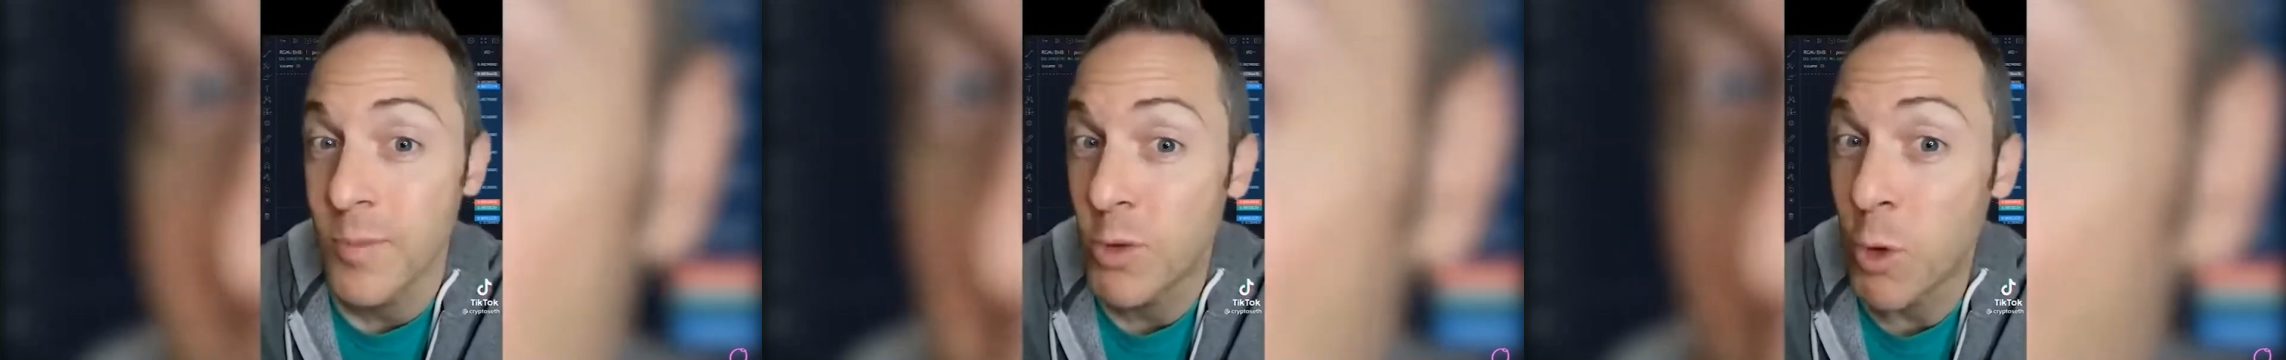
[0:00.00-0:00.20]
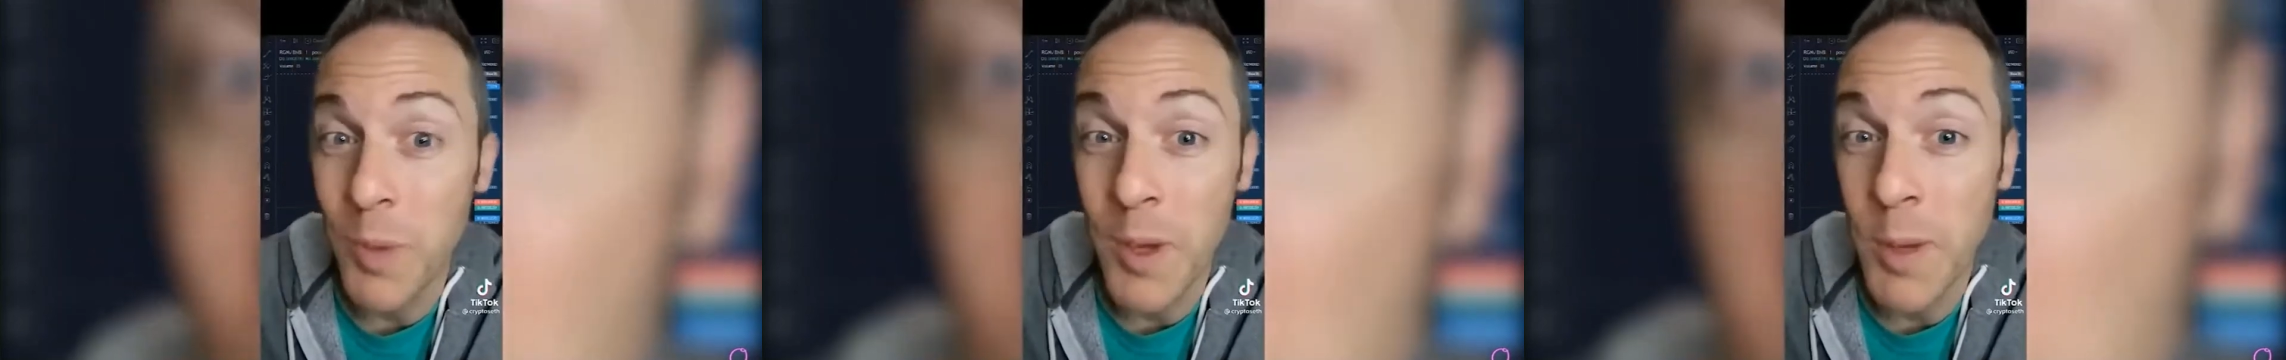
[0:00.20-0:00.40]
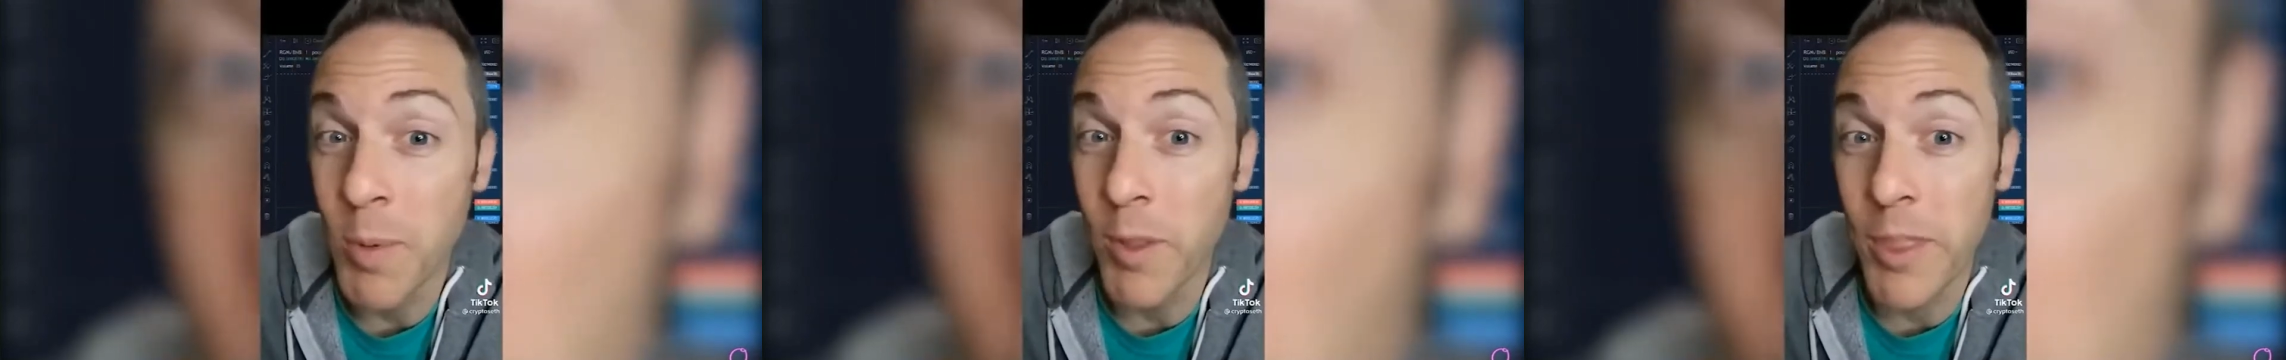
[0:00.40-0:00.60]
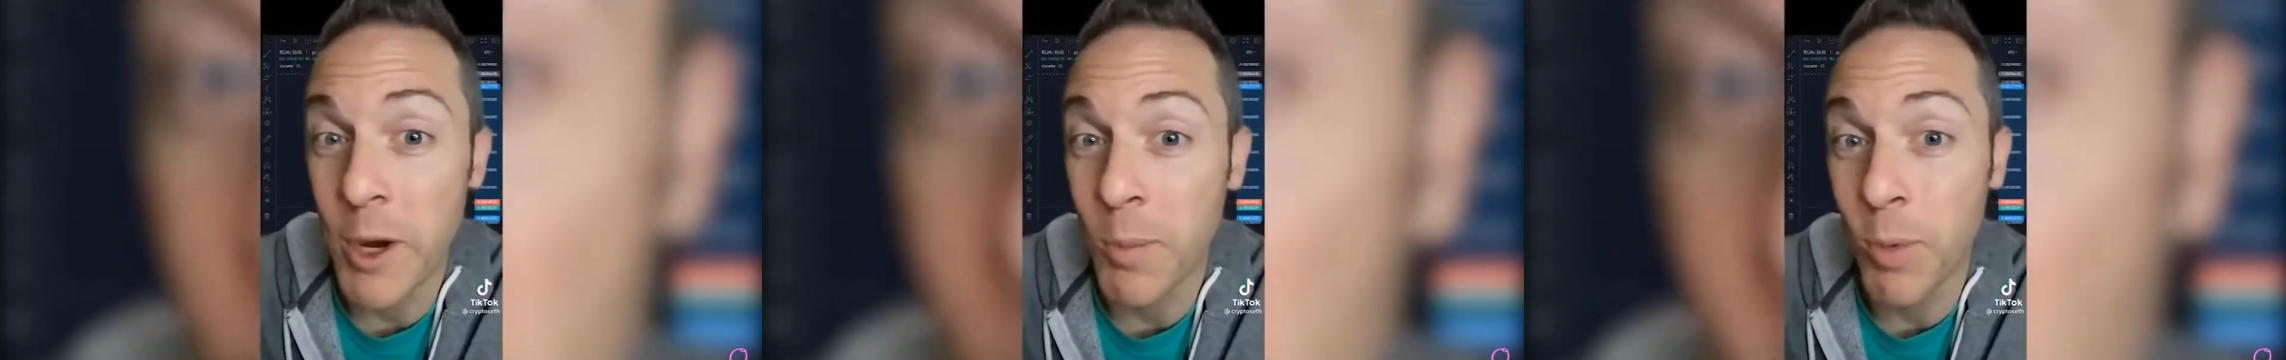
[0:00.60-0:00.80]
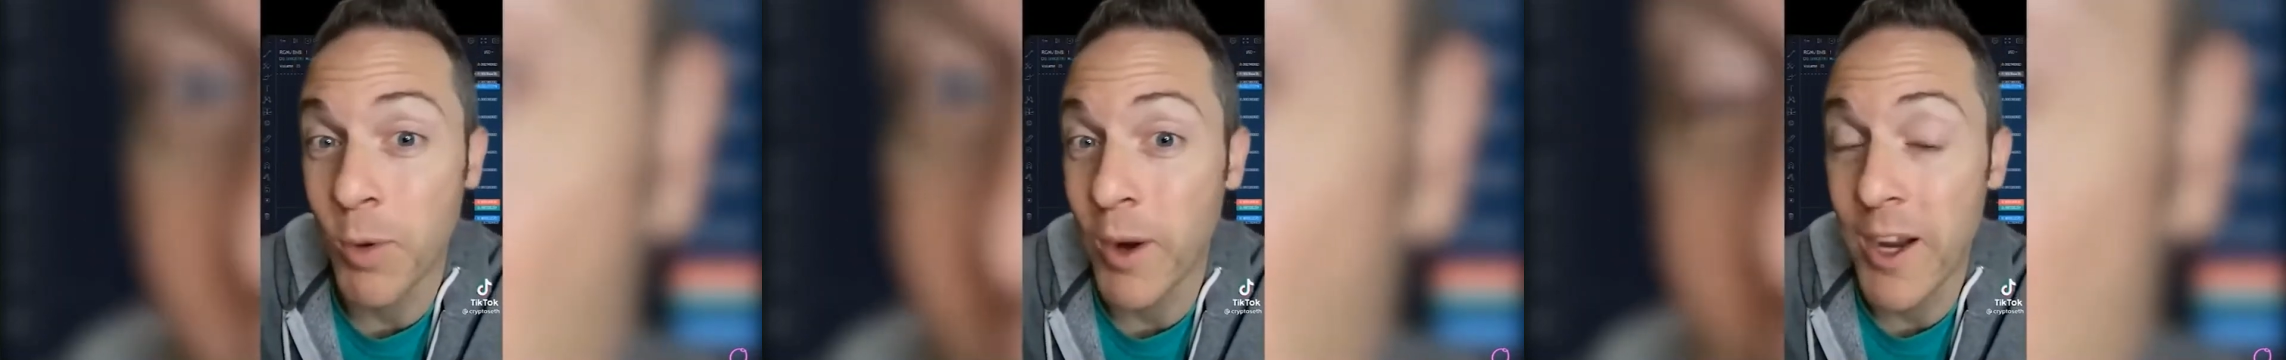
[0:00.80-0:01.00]
So people that
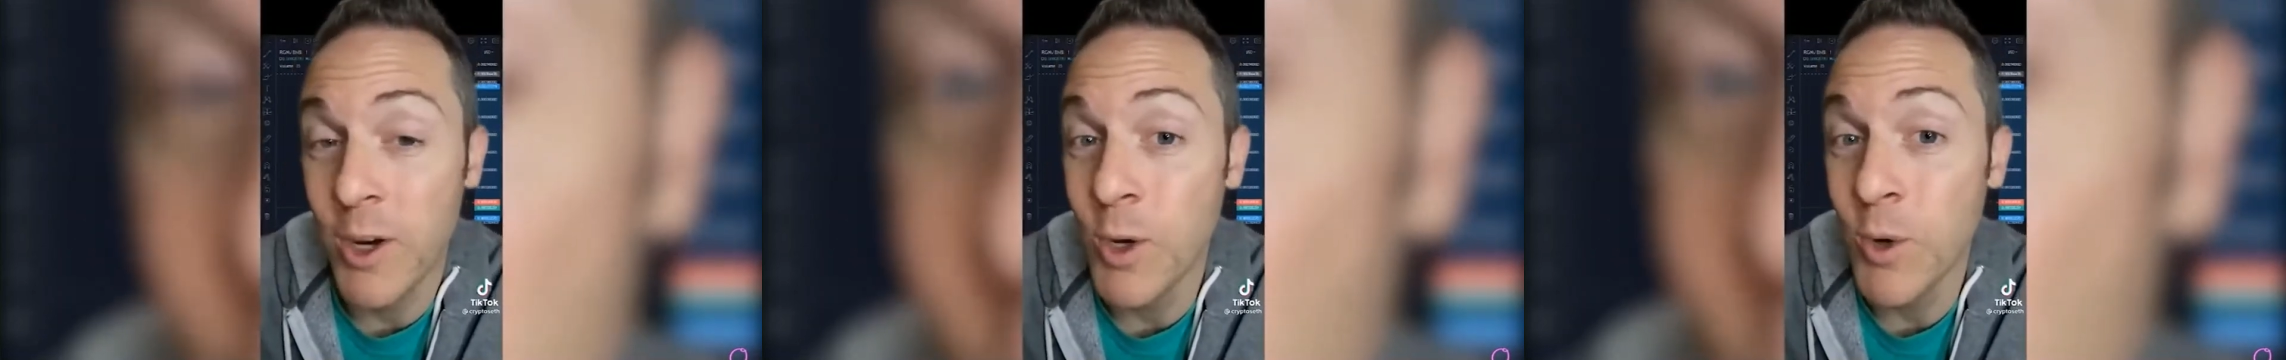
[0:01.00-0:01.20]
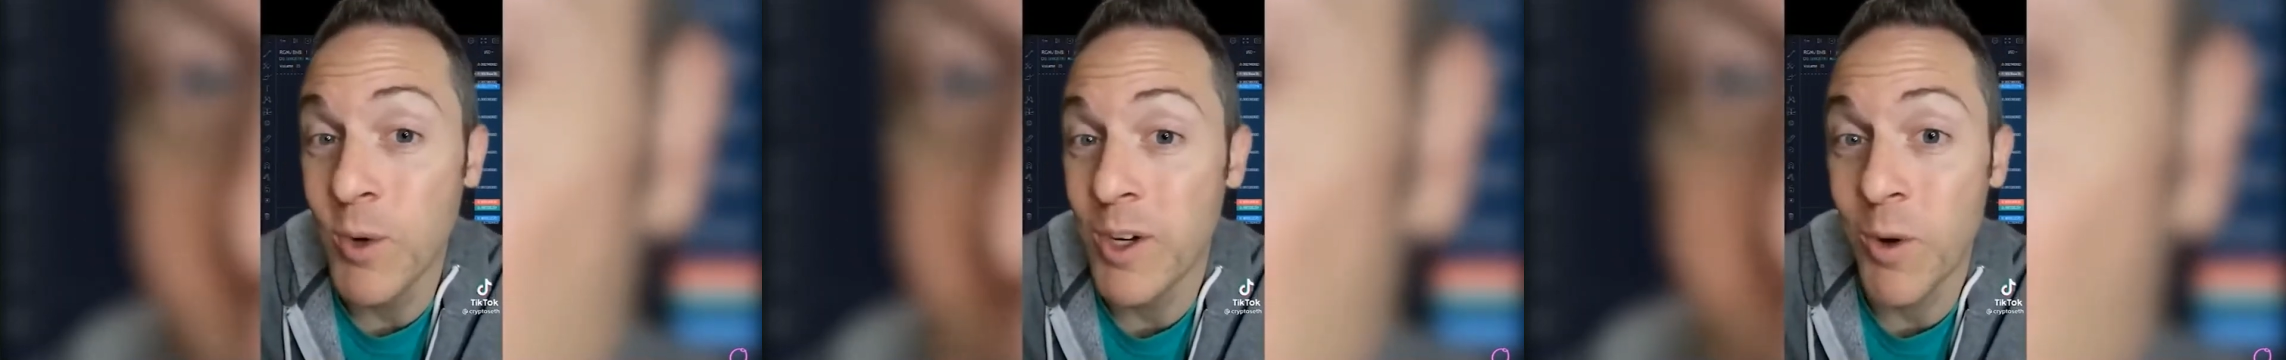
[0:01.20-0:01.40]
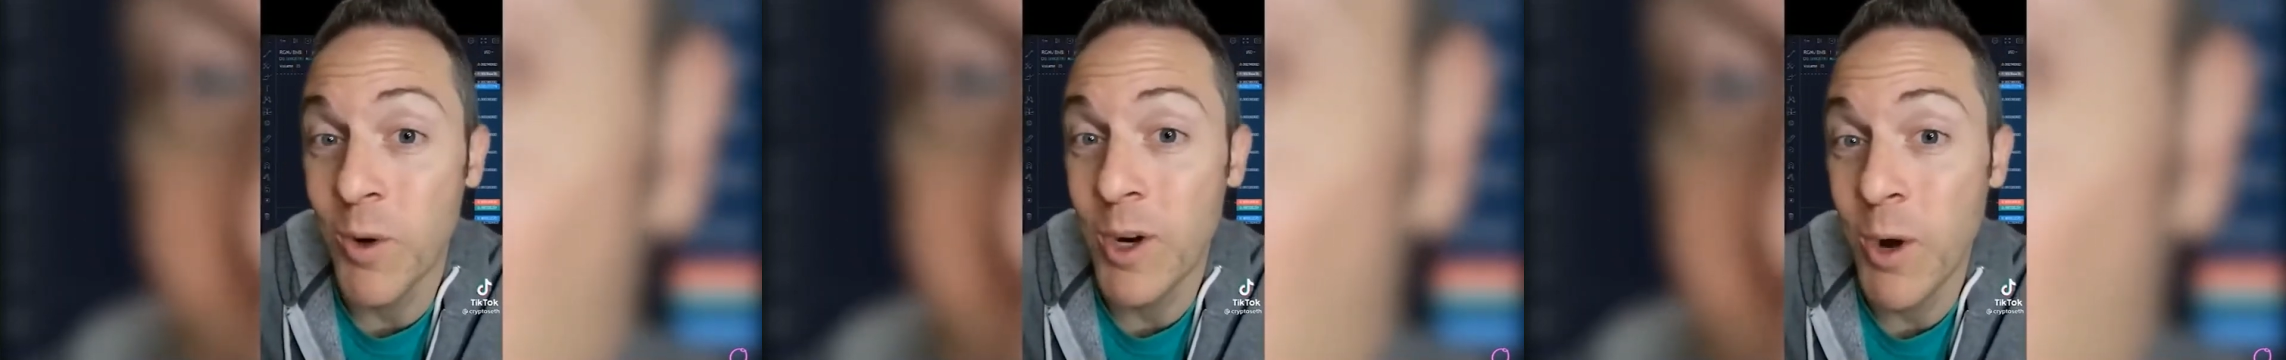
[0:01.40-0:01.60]
are brand new and don't